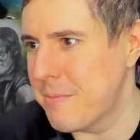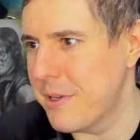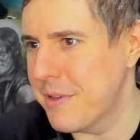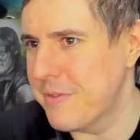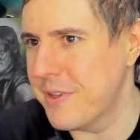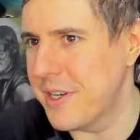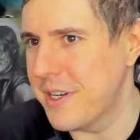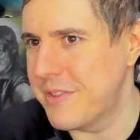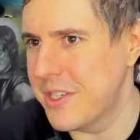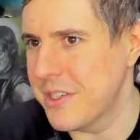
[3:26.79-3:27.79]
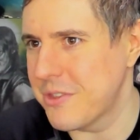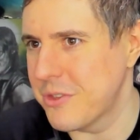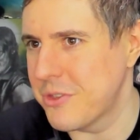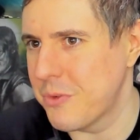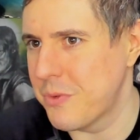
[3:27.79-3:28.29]
of deal.
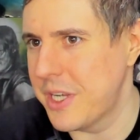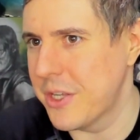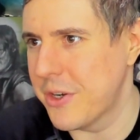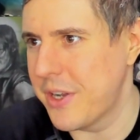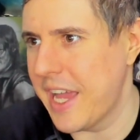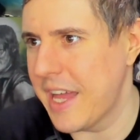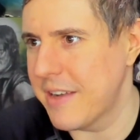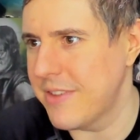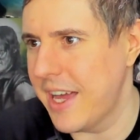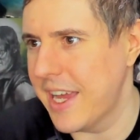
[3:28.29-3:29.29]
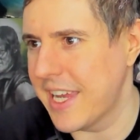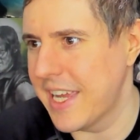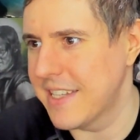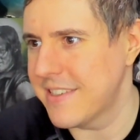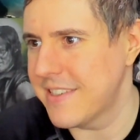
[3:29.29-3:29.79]
So relearning how to fly
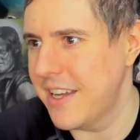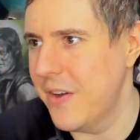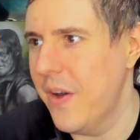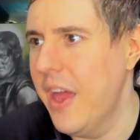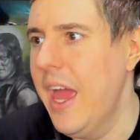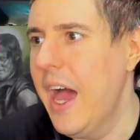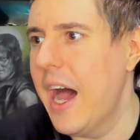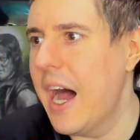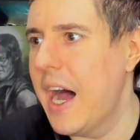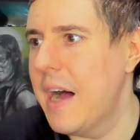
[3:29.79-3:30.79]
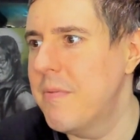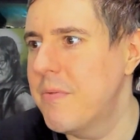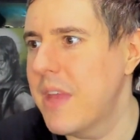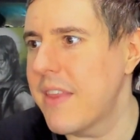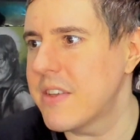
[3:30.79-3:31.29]
again. So
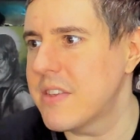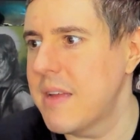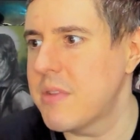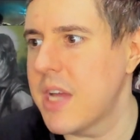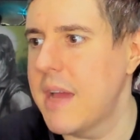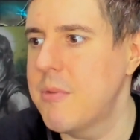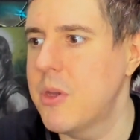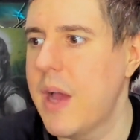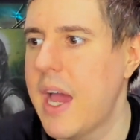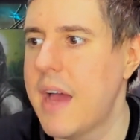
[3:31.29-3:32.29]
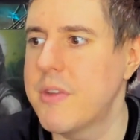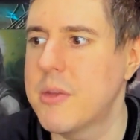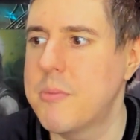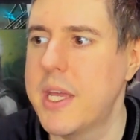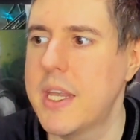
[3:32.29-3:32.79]
at the same time, you have at
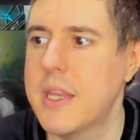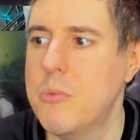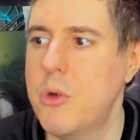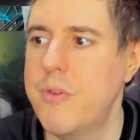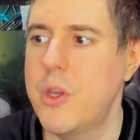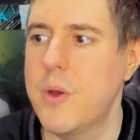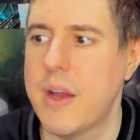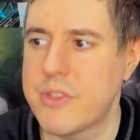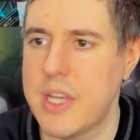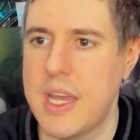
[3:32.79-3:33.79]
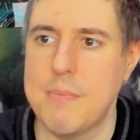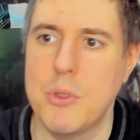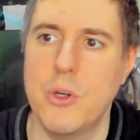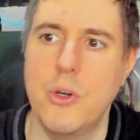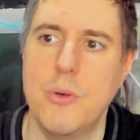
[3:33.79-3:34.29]
the beginning of the movie, you have Sam
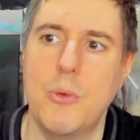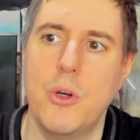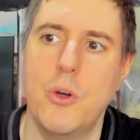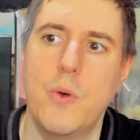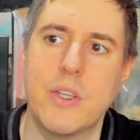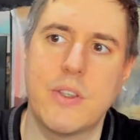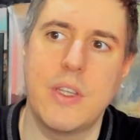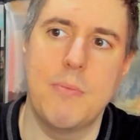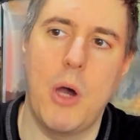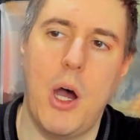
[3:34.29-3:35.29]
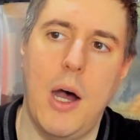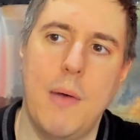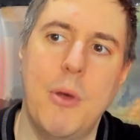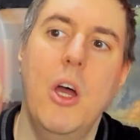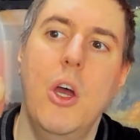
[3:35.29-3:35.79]
Bloom, who is the
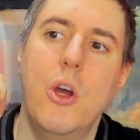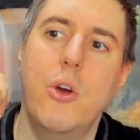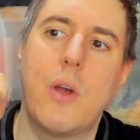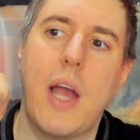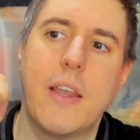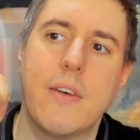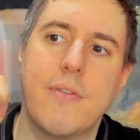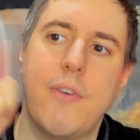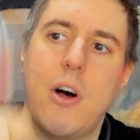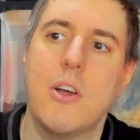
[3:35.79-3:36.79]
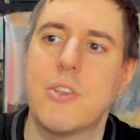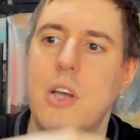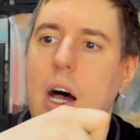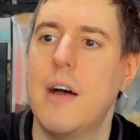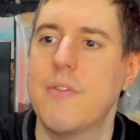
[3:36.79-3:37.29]
mom, who kind of falls
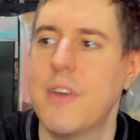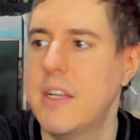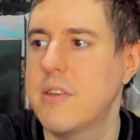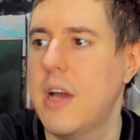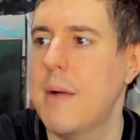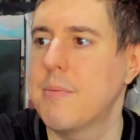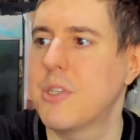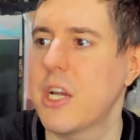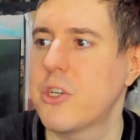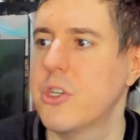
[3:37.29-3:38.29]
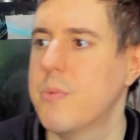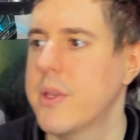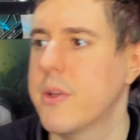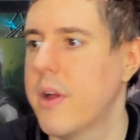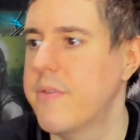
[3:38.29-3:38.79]
off a top section
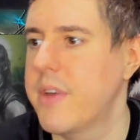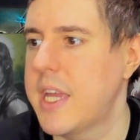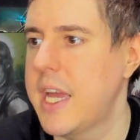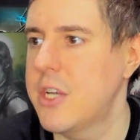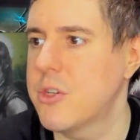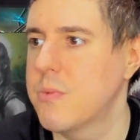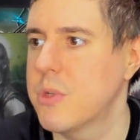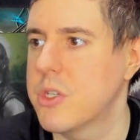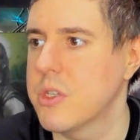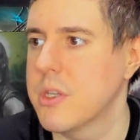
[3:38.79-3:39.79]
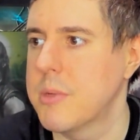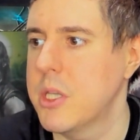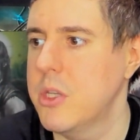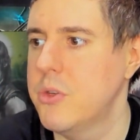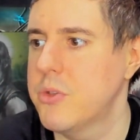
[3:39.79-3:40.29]
when they're on vacation, which is a little
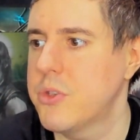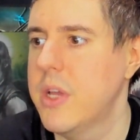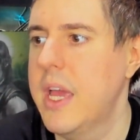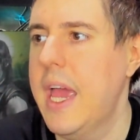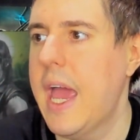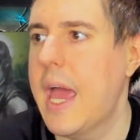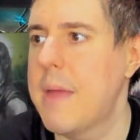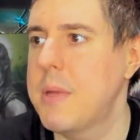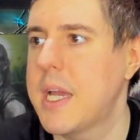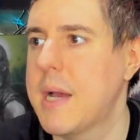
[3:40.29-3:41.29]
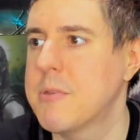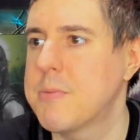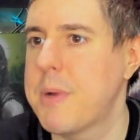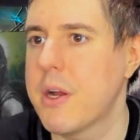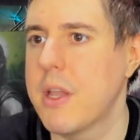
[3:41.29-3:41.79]
bit loose, and becomes
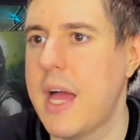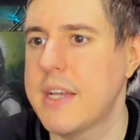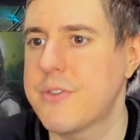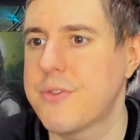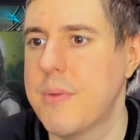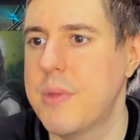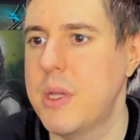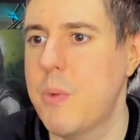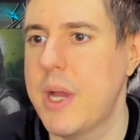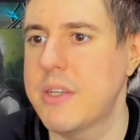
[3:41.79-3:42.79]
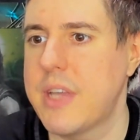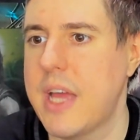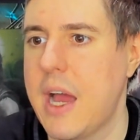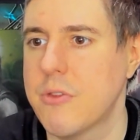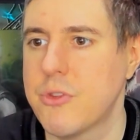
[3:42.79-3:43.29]
paralyzed from the waist
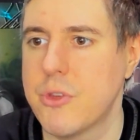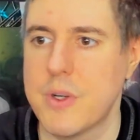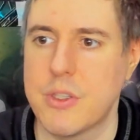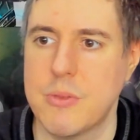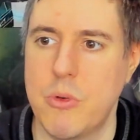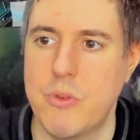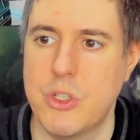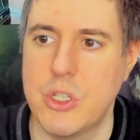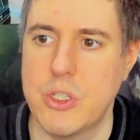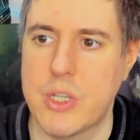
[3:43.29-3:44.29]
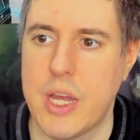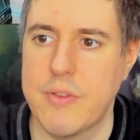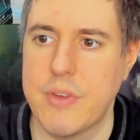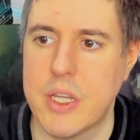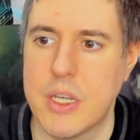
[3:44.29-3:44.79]
down. So the rest of the movie, she's kind
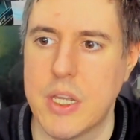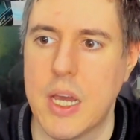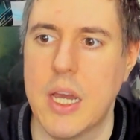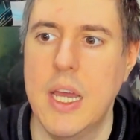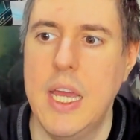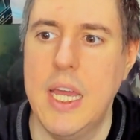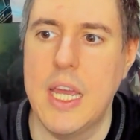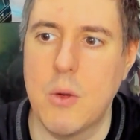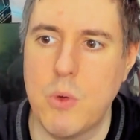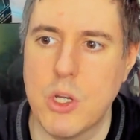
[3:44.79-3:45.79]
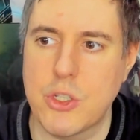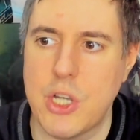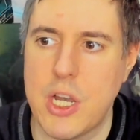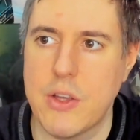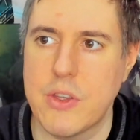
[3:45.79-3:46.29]
of in a
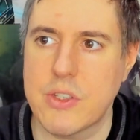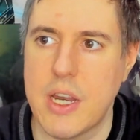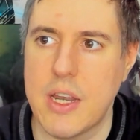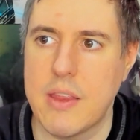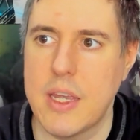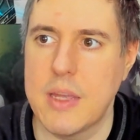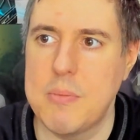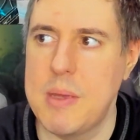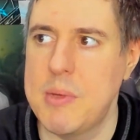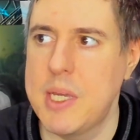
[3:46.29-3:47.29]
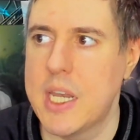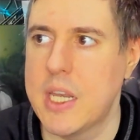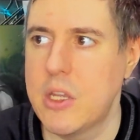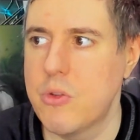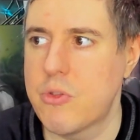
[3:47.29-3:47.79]
wheelchair, this kind of thing, and maybe
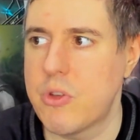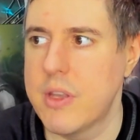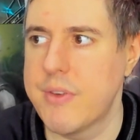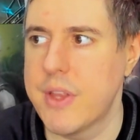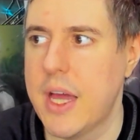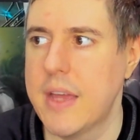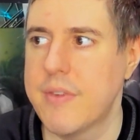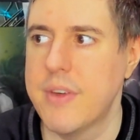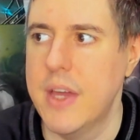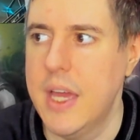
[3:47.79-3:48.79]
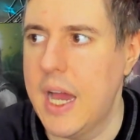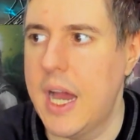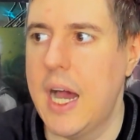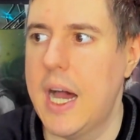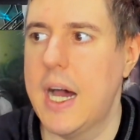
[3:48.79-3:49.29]
getting used to living life
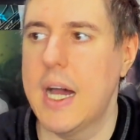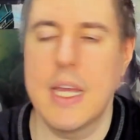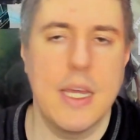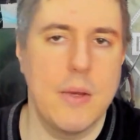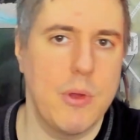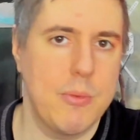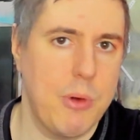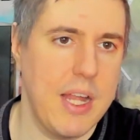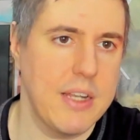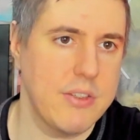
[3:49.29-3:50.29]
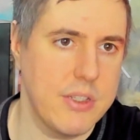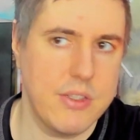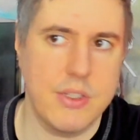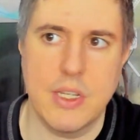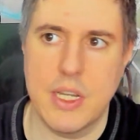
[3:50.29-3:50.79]
with
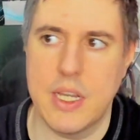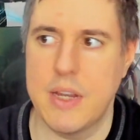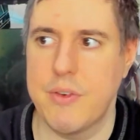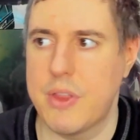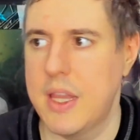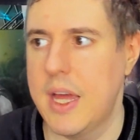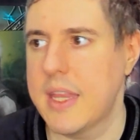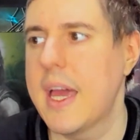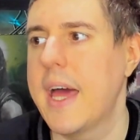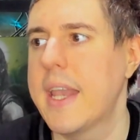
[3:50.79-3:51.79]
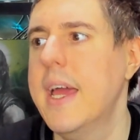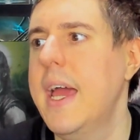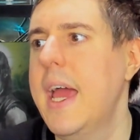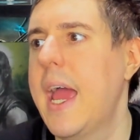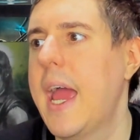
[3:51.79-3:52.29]
paralysis and everything like that.
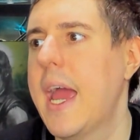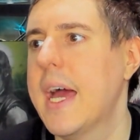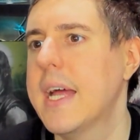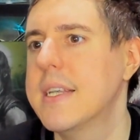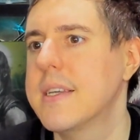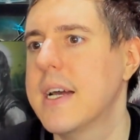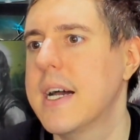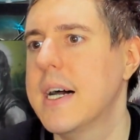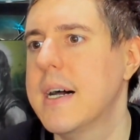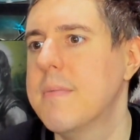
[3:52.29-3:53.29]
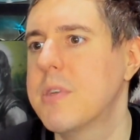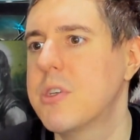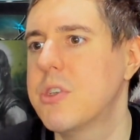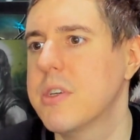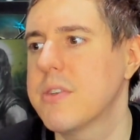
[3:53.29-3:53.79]
And I think
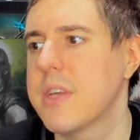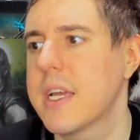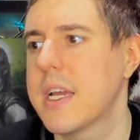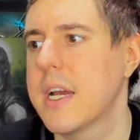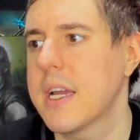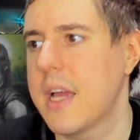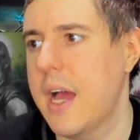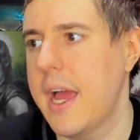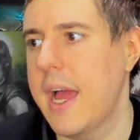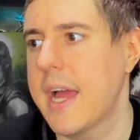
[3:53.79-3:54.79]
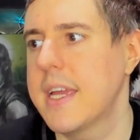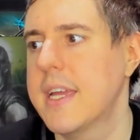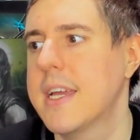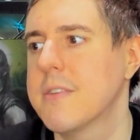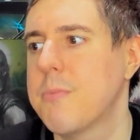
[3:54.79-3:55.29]
she does like
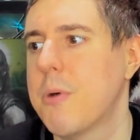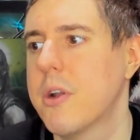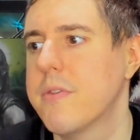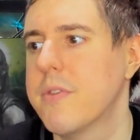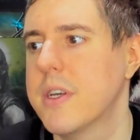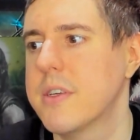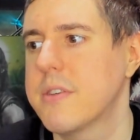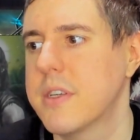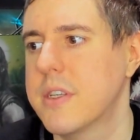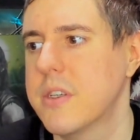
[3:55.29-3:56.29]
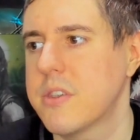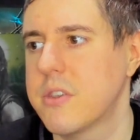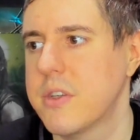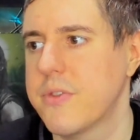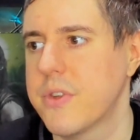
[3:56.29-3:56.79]
kayaking as part of this and
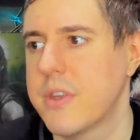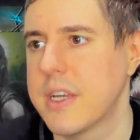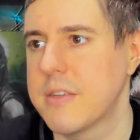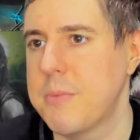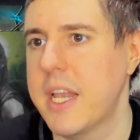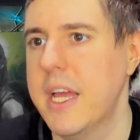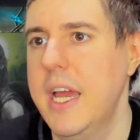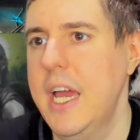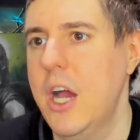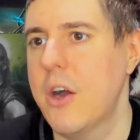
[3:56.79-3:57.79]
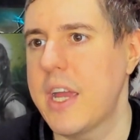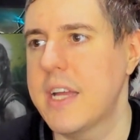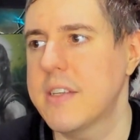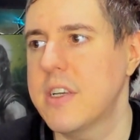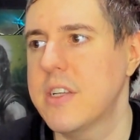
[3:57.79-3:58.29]
just different things. But
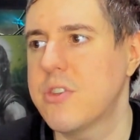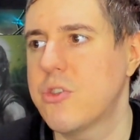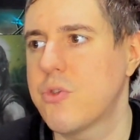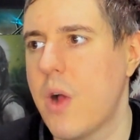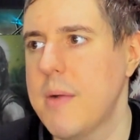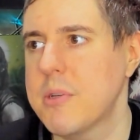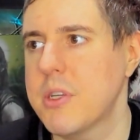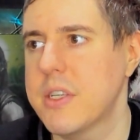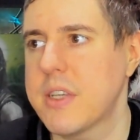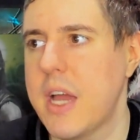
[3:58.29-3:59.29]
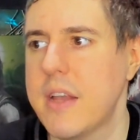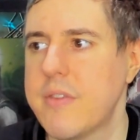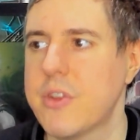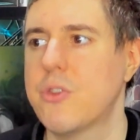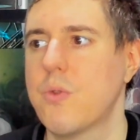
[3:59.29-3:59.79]
okay, it's a drama. It's kind
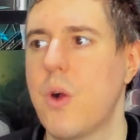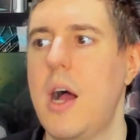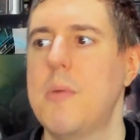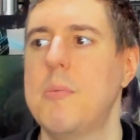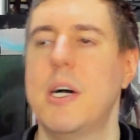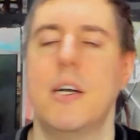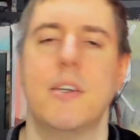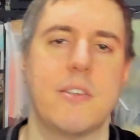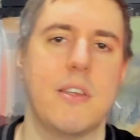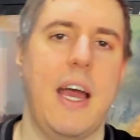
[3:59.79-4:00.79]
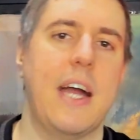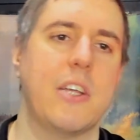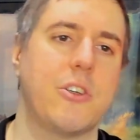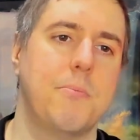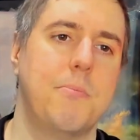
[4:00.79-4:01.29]
of a drama slash